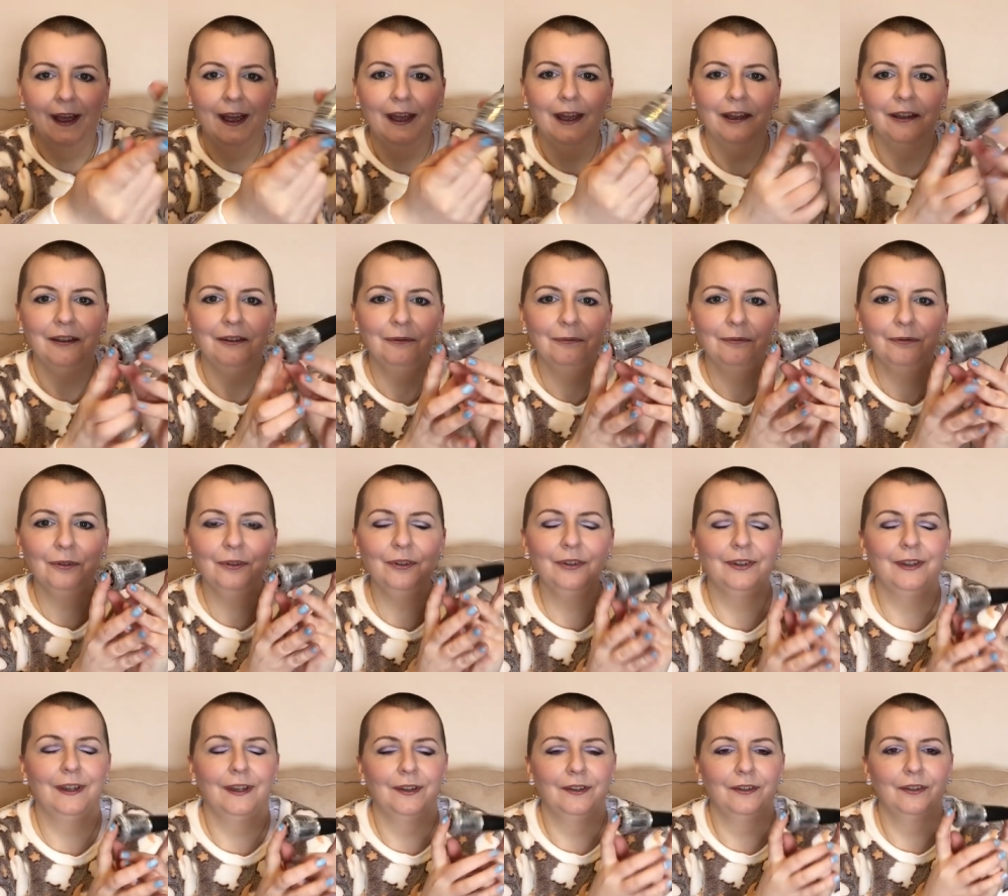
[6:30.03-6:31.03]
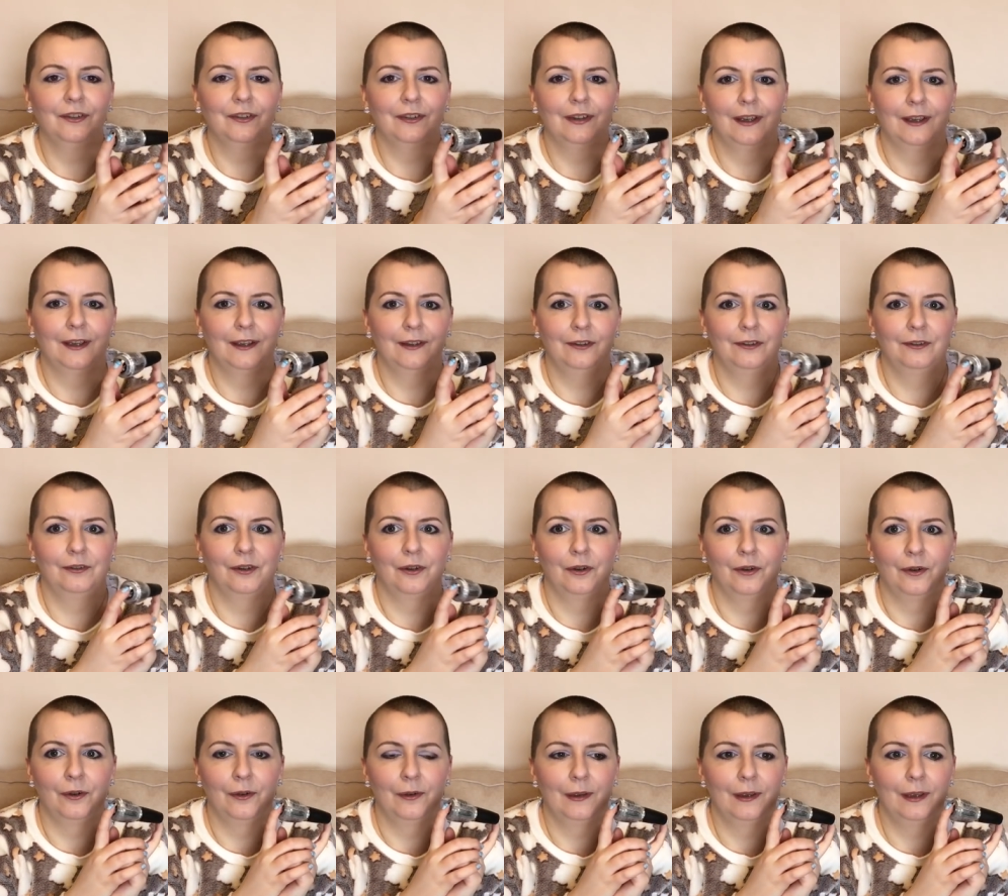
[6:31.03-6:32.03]
Ever since I
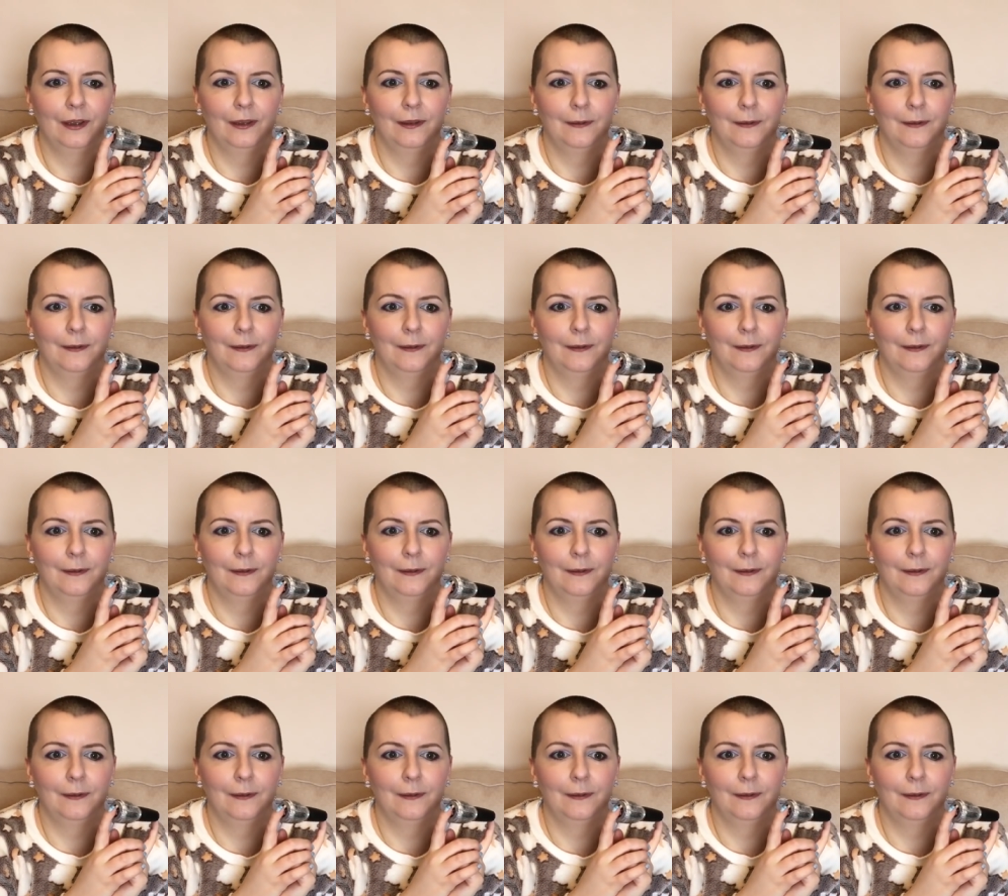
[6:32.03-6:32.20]
saw